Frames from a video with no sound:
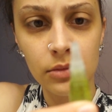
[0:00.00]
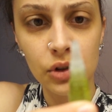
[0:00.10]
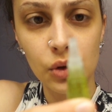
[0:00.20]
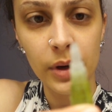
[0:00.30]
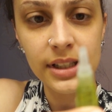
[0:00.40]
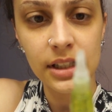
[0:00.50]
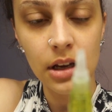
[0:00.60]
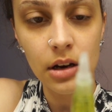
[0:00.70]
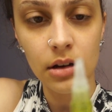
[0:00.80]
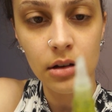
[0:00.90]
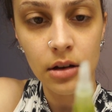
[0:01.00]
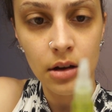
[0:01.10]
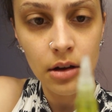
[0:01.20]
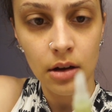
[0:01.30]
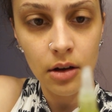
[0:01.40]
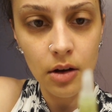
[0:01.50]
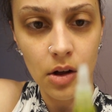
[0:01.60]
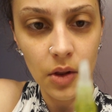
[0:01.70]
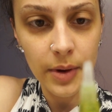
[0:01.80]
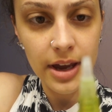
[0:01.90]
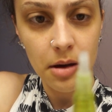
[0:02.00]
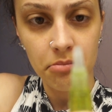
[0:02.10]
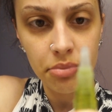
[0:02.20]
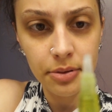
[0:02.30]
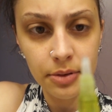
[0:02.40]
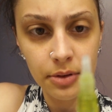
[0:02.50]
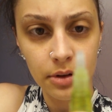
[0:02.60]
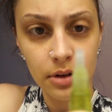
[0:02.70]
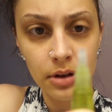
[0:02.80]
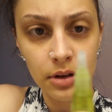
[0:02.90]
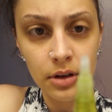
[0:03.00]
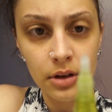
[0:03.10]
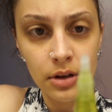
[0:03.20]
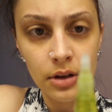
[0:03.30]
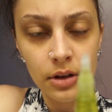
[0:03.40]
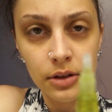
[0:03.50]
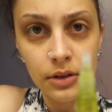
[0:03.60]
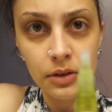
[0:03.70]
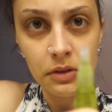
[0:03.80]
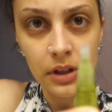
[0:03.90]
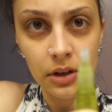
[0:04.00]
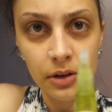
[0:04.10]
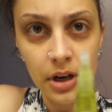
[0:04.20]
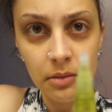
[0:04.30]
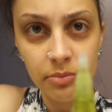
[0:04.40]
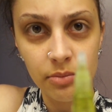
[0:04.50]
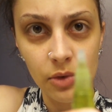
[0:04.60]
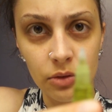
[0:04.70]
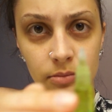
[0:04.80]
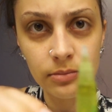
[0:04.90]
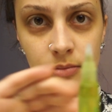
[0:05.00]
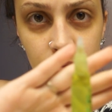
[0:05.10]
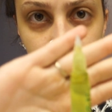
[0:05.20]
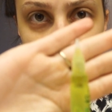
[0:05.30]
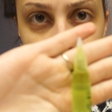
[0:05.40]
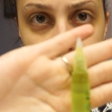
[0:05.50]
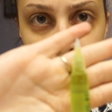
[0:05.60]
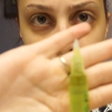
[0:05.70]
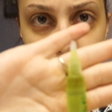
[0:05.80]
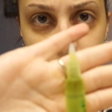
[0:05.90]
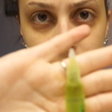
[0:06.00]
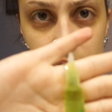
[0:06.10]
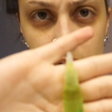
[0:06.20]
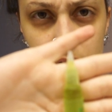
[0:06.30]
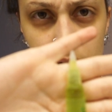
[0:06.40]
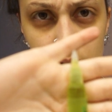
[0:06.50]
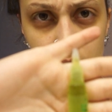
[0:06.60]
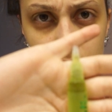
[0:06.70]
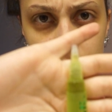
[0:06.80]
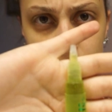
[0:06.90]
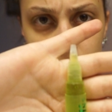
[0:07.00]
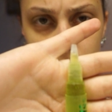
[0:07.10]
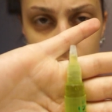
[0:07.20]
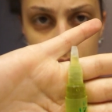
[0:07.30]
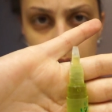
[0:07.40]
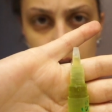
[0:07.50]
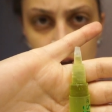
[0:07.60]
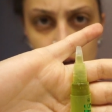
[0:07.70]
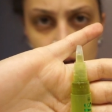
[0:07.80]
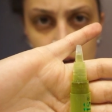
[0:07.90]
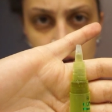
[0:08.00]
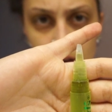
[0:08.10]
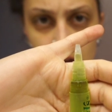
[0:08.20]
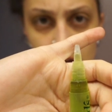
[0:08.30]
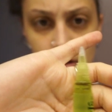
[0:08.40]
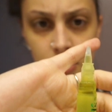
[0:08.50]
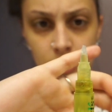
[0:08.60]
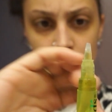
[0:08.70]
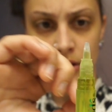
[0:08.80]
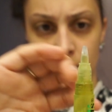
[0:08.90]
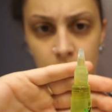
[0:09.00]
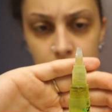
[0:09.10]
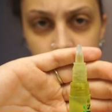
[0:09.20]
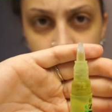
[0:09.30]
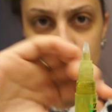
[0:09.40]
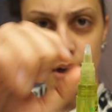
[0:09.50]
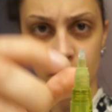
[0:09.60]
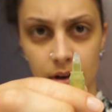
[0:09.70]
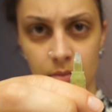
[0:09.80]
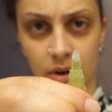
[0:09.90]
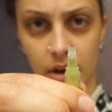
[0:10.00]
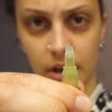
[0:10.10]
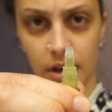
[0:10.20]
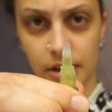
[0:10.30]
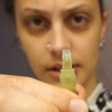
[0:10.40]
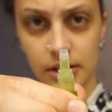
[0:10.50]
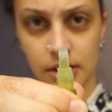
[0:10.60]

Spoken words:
twist it all the way up. You see the green, ooh, it's not really going here. Right, you see that green product.